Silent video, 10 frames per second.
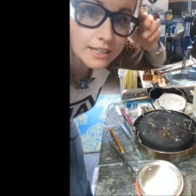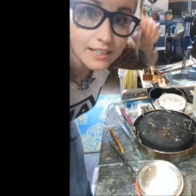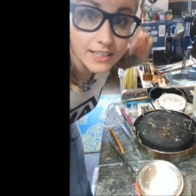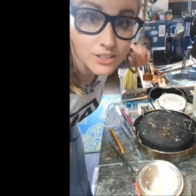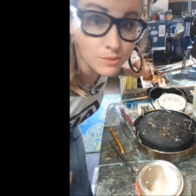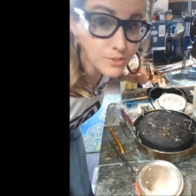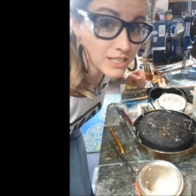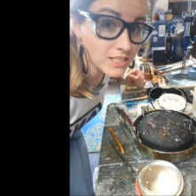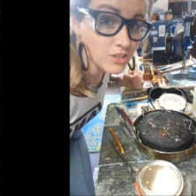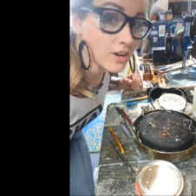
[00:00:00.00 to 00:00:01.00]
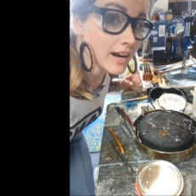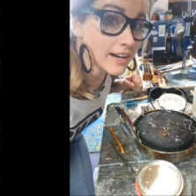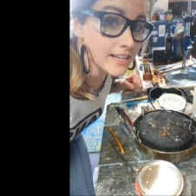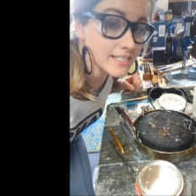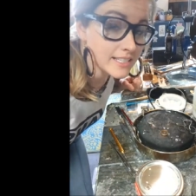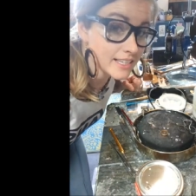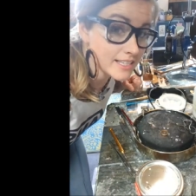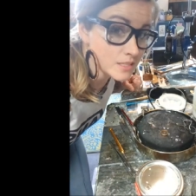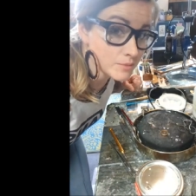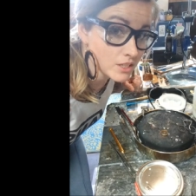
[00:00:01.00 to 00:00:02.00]
and you're protecting your eyes in
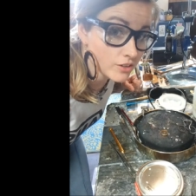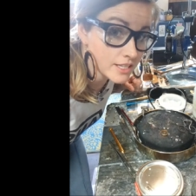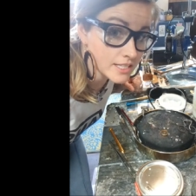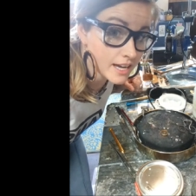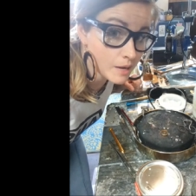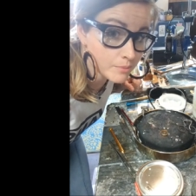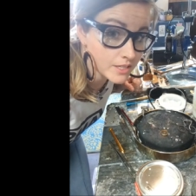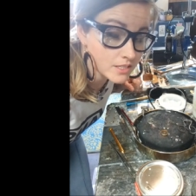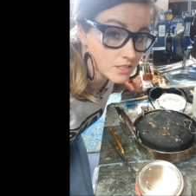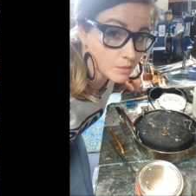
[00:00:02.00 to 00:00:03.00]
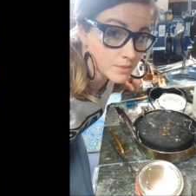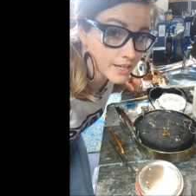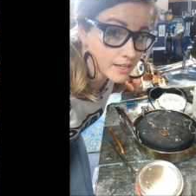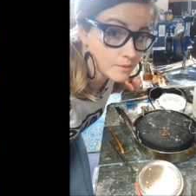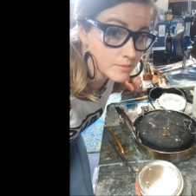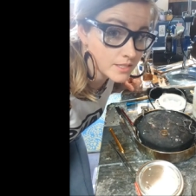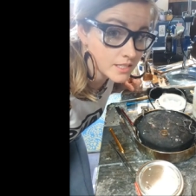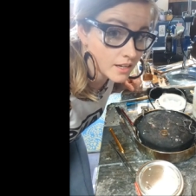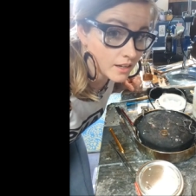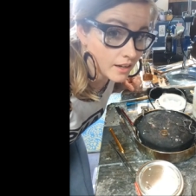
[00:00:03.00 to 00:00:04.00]
case something crazy happens.
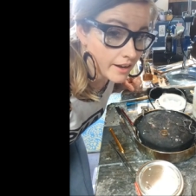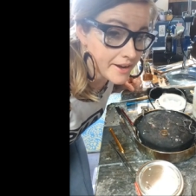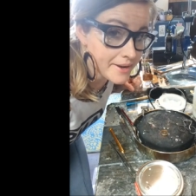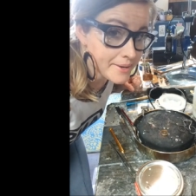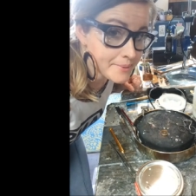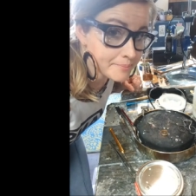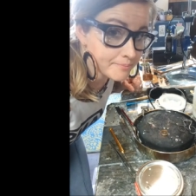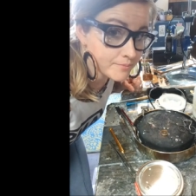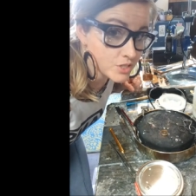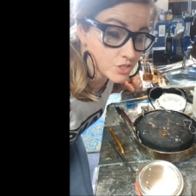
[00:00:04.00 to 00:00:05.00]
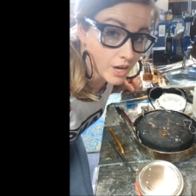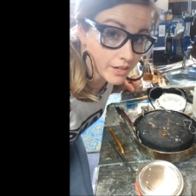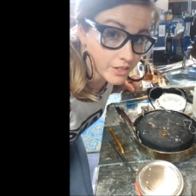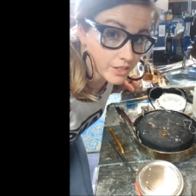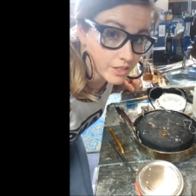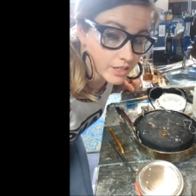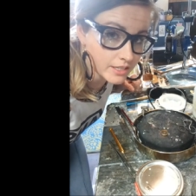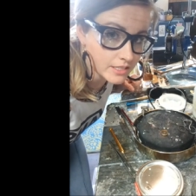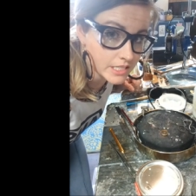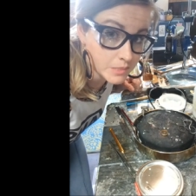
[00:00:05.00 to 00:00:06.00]
Sometimes um, solder
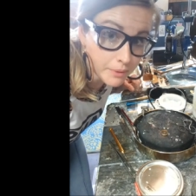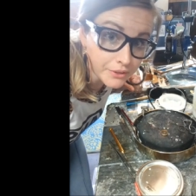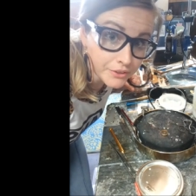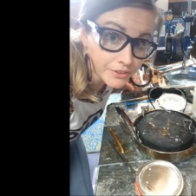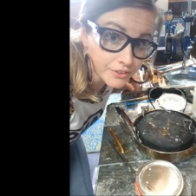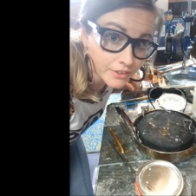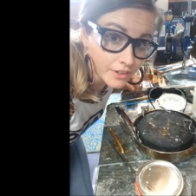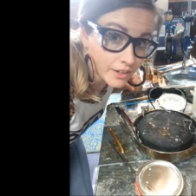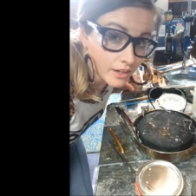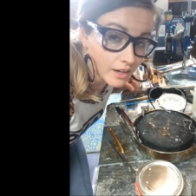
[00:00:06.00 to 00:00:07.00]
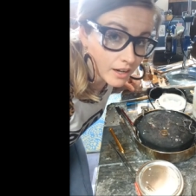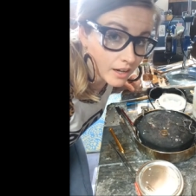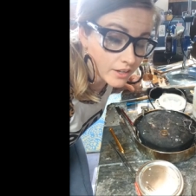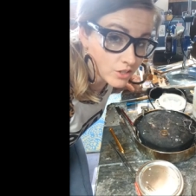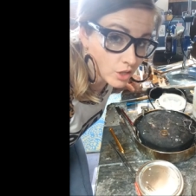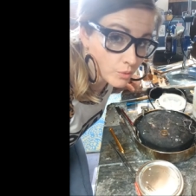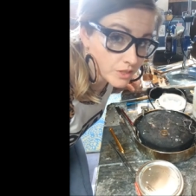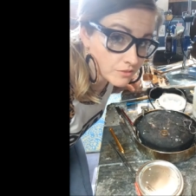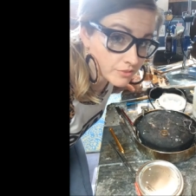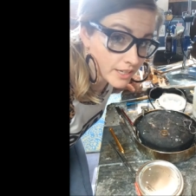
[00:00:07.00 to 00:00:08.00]
can sputter, uh, you know,
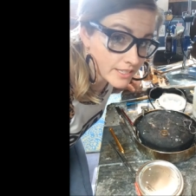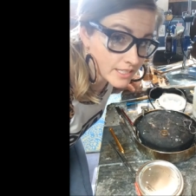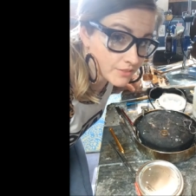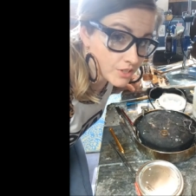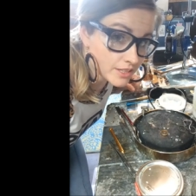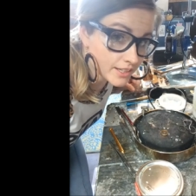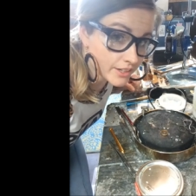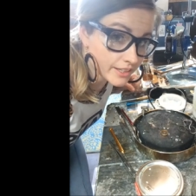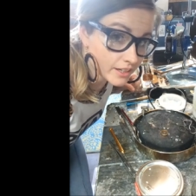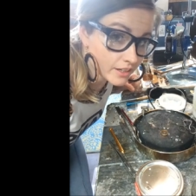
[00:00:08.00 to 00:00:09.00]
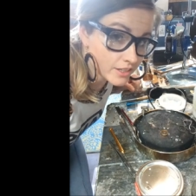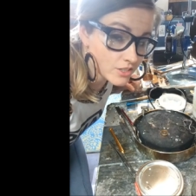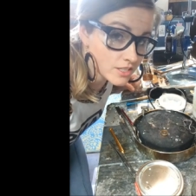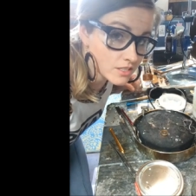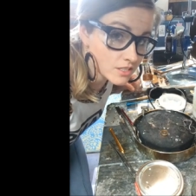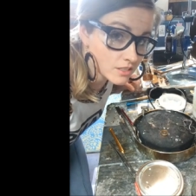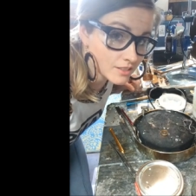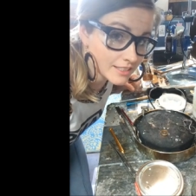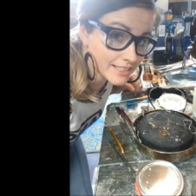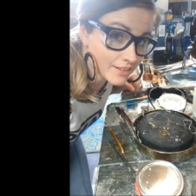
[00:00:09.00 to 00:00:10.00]
with the flux and everything on there. You just,
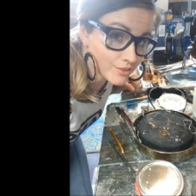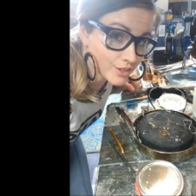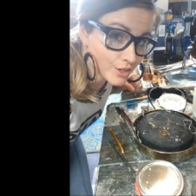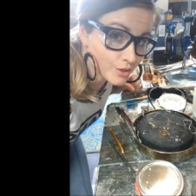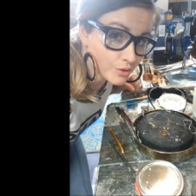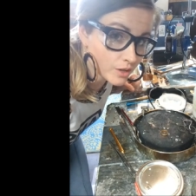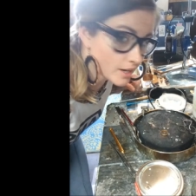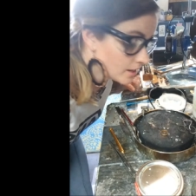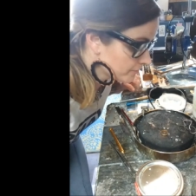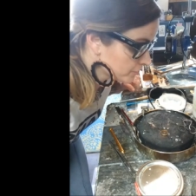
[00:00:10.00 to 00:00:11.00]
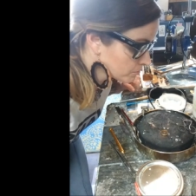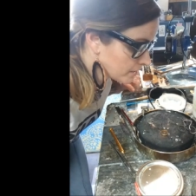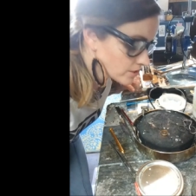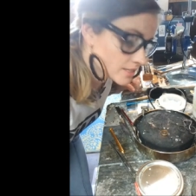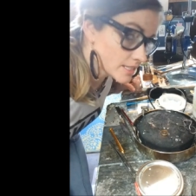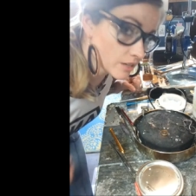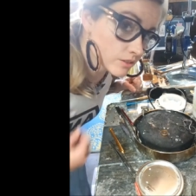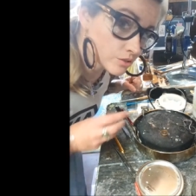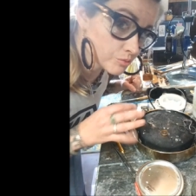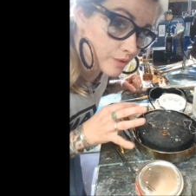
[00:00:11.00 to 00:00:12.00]
you never know. Uh, if you're melting down
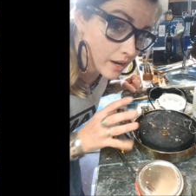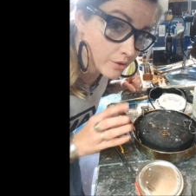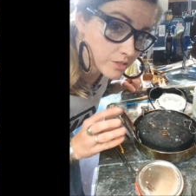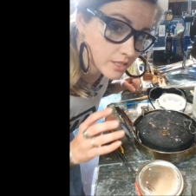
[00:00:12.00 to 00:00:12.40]
little rounds